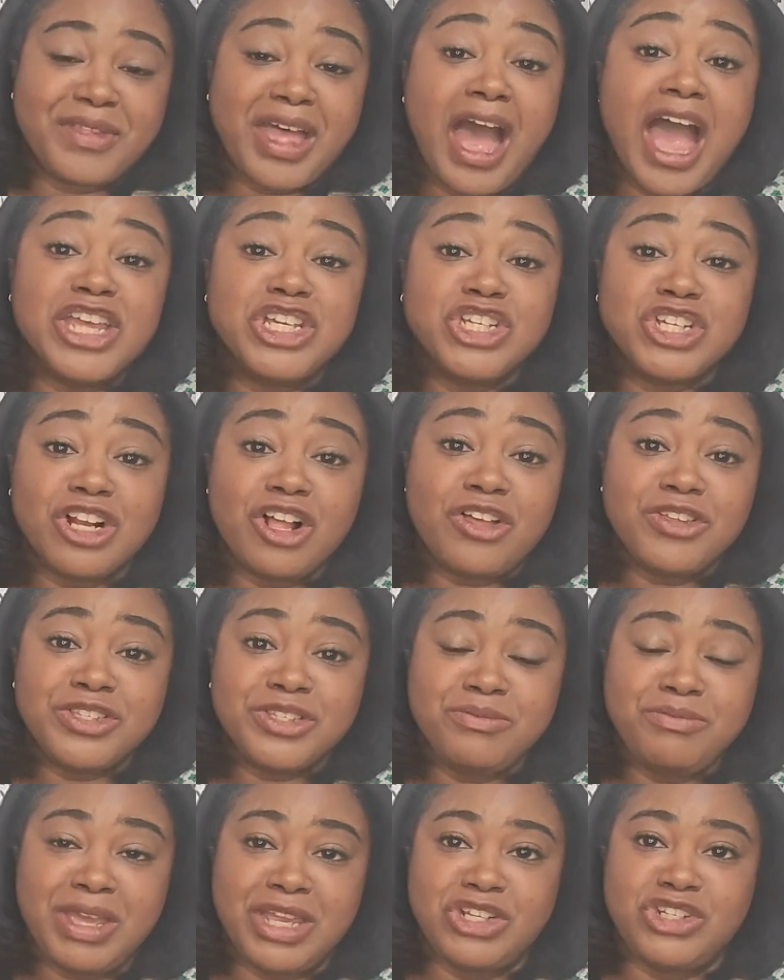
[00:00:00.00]
I should
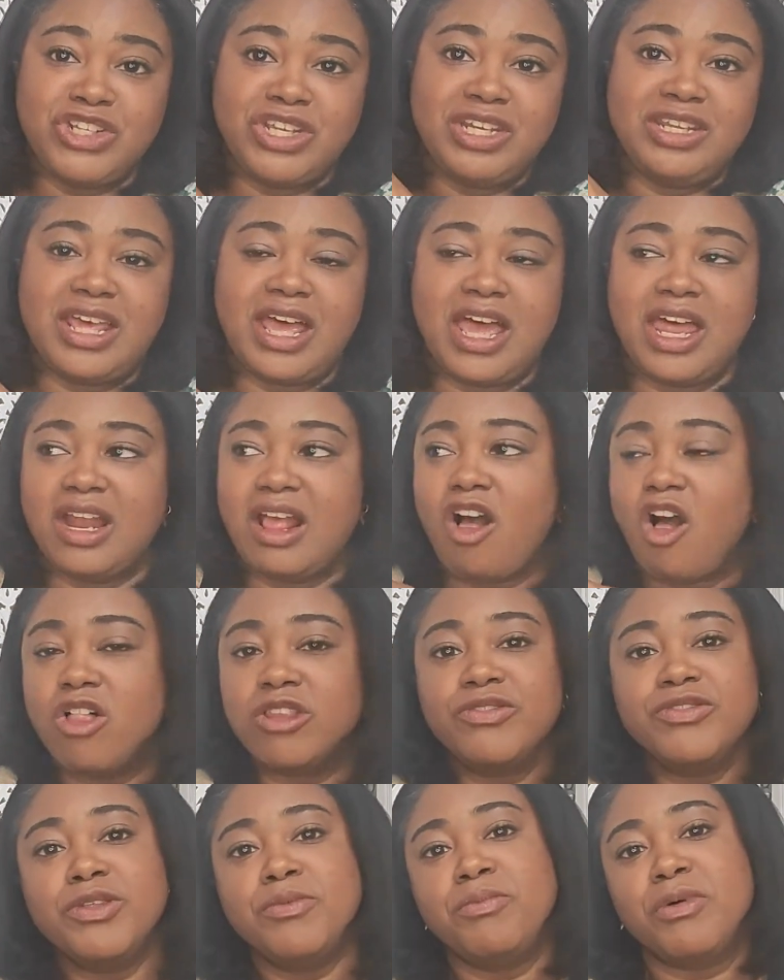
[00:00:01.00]
also mention that all
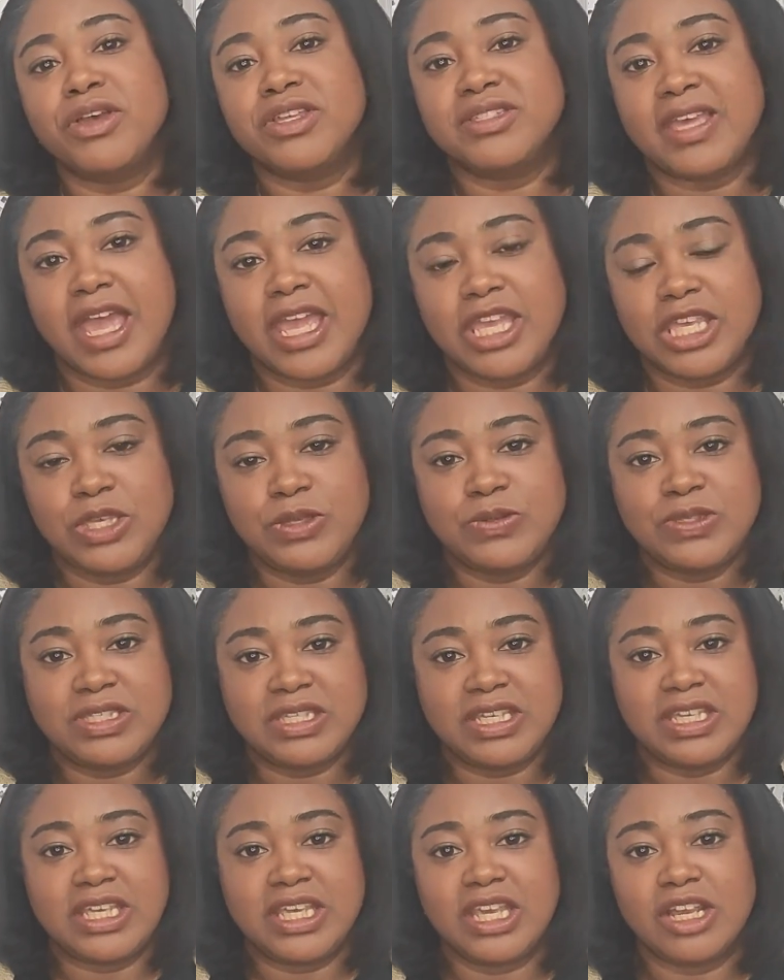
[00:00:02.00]
of the books that you
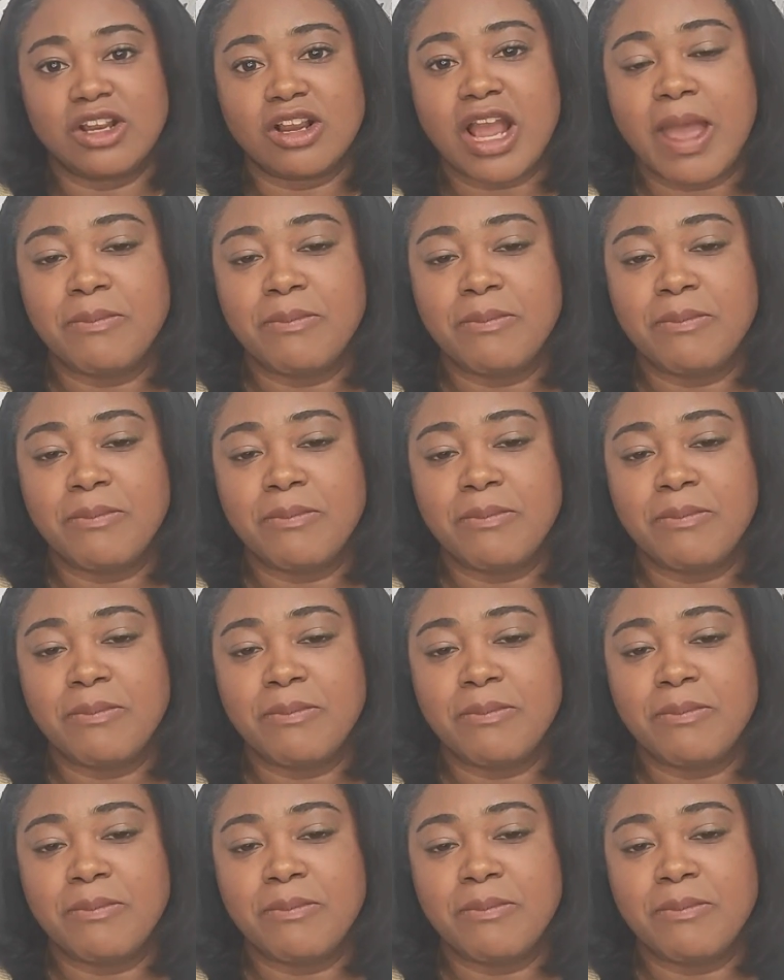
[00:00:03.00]
see here,